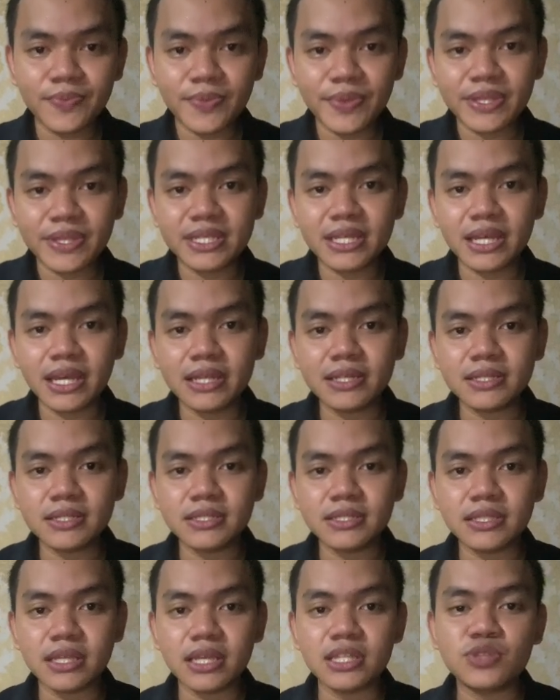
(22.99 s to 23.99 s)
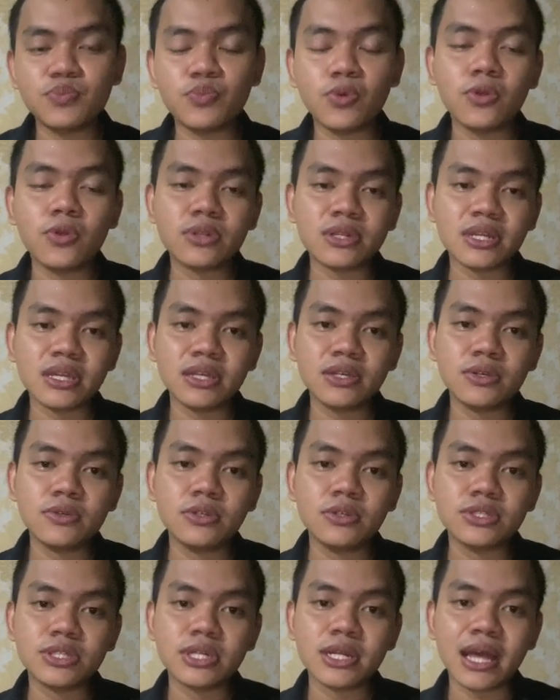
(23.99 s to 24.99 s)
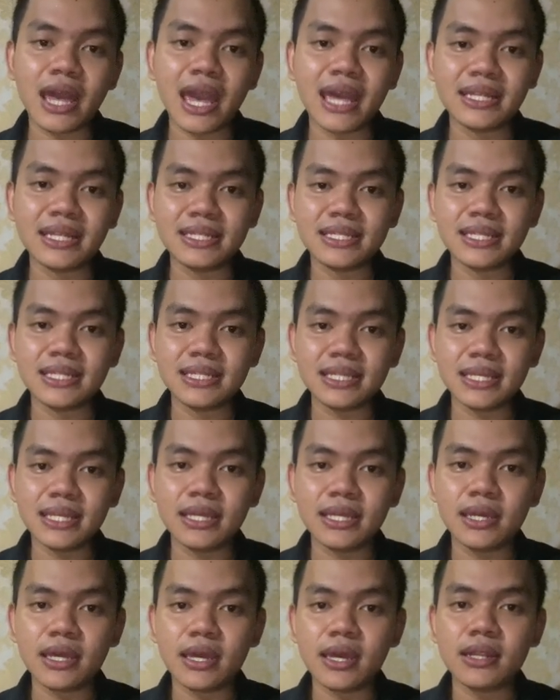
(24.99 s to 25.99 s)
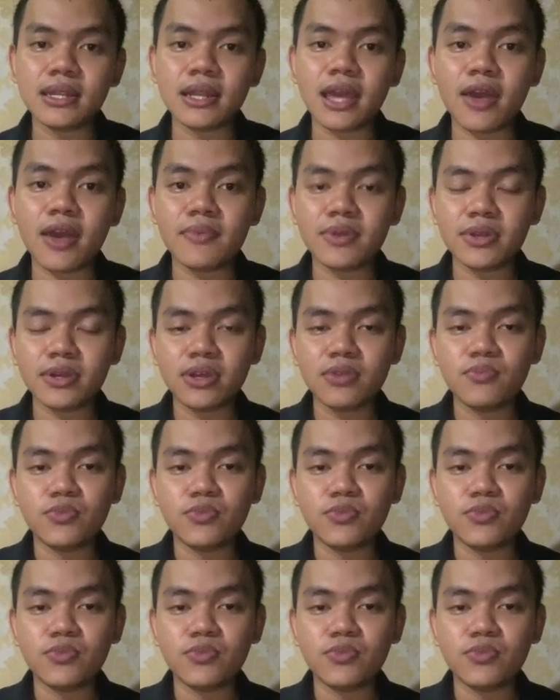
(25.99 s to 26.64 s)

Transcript: entitled Exploring Cultural Identity in American